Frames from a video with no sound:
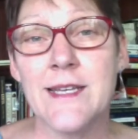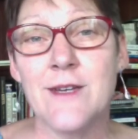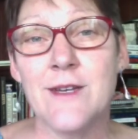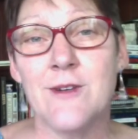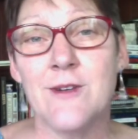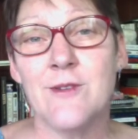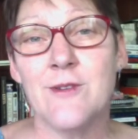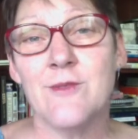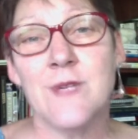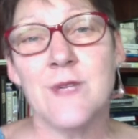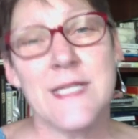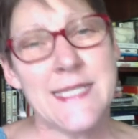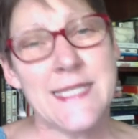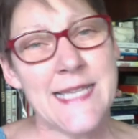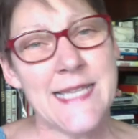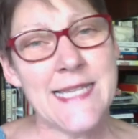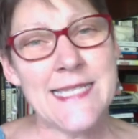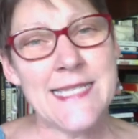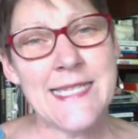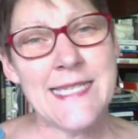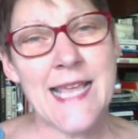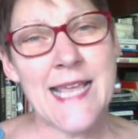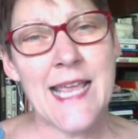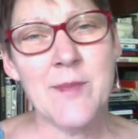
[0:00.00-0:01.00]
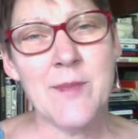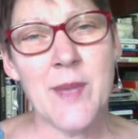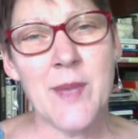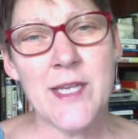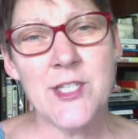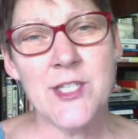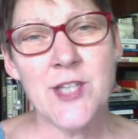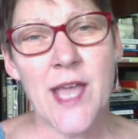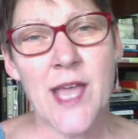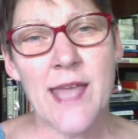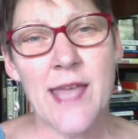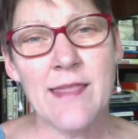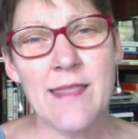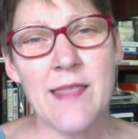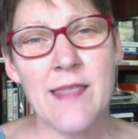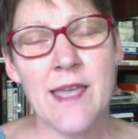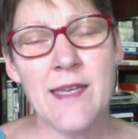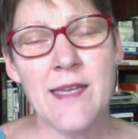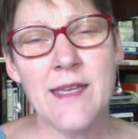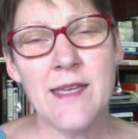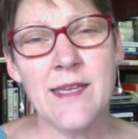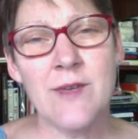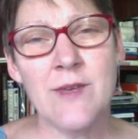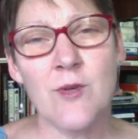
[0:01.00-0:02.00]
What's that saying by John
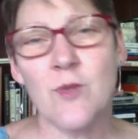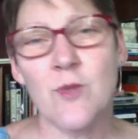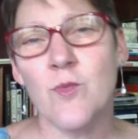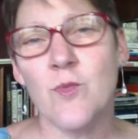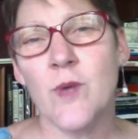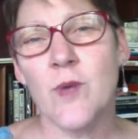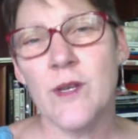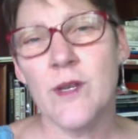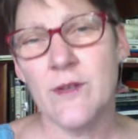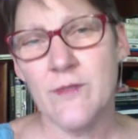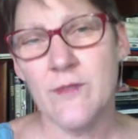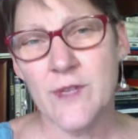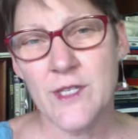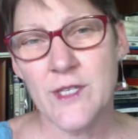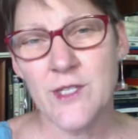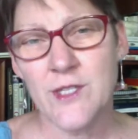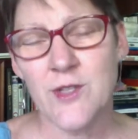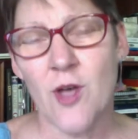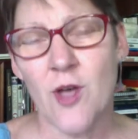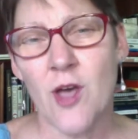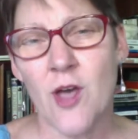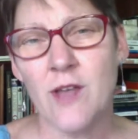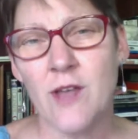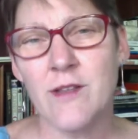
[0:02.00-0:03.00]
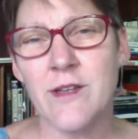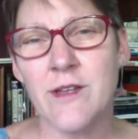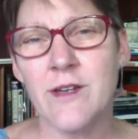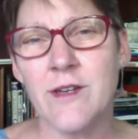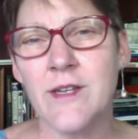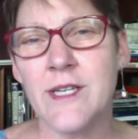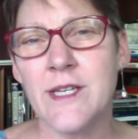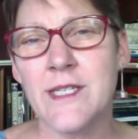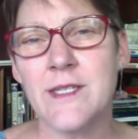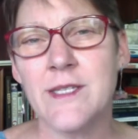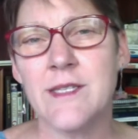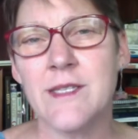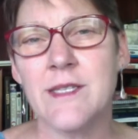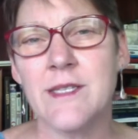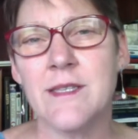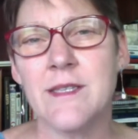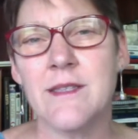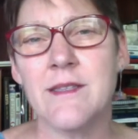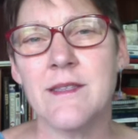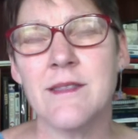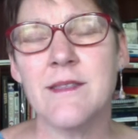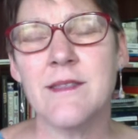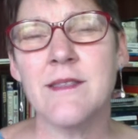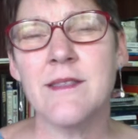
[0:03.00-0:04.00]
Lennon or one of his song lyrics?
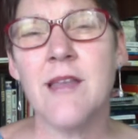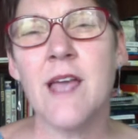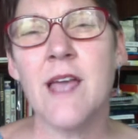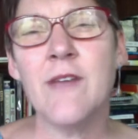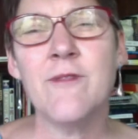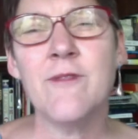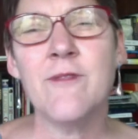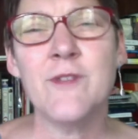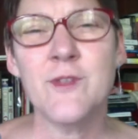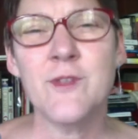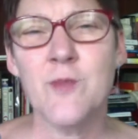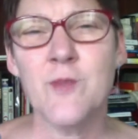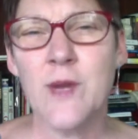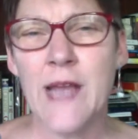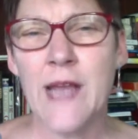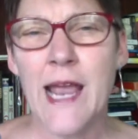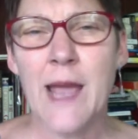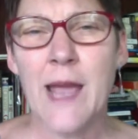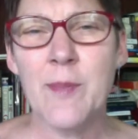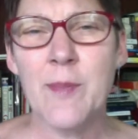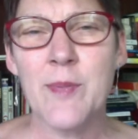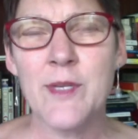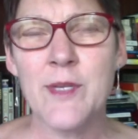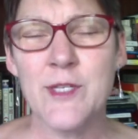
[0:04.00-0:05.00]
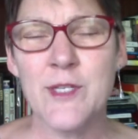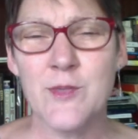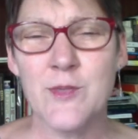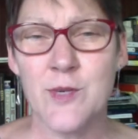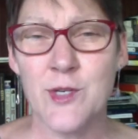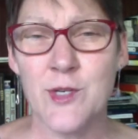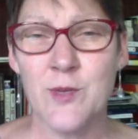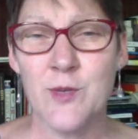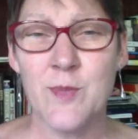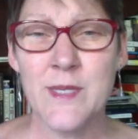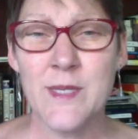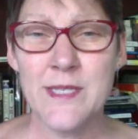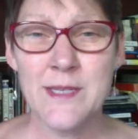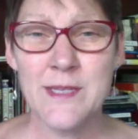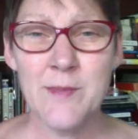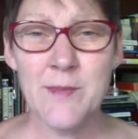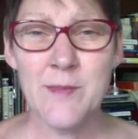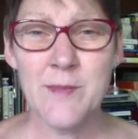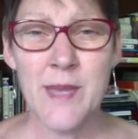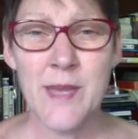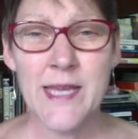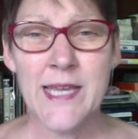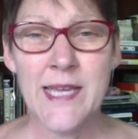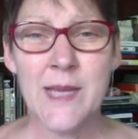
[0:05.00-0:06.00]
Life is what happens when you're busy
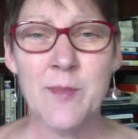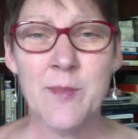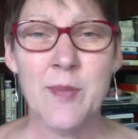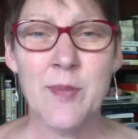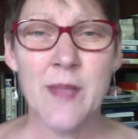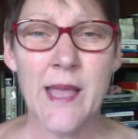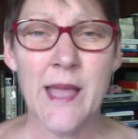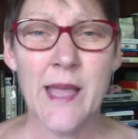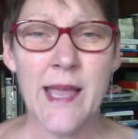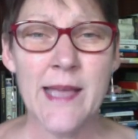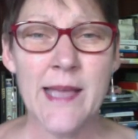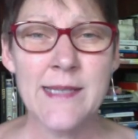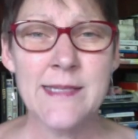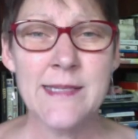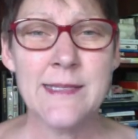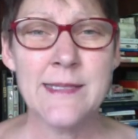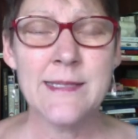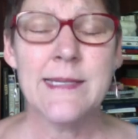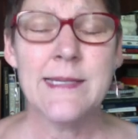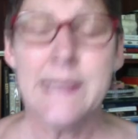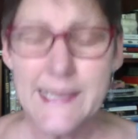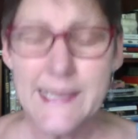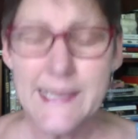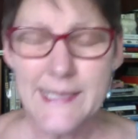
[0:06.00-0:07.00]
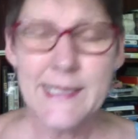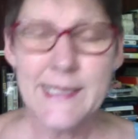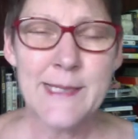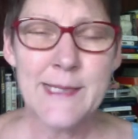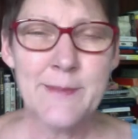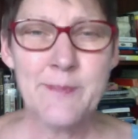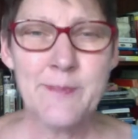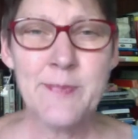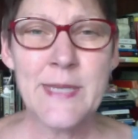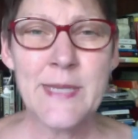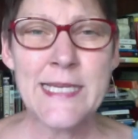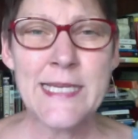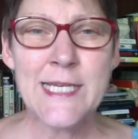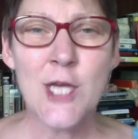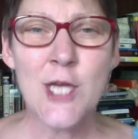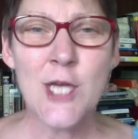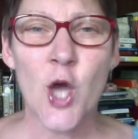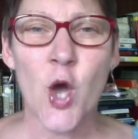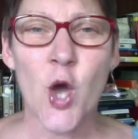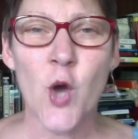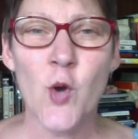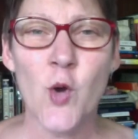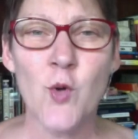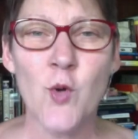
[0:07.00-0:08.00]
making plans.
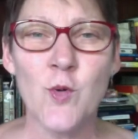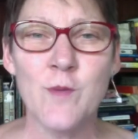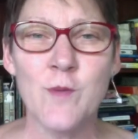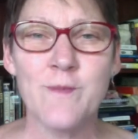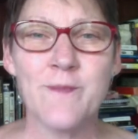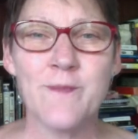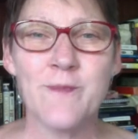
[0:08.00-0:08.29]
Bingo!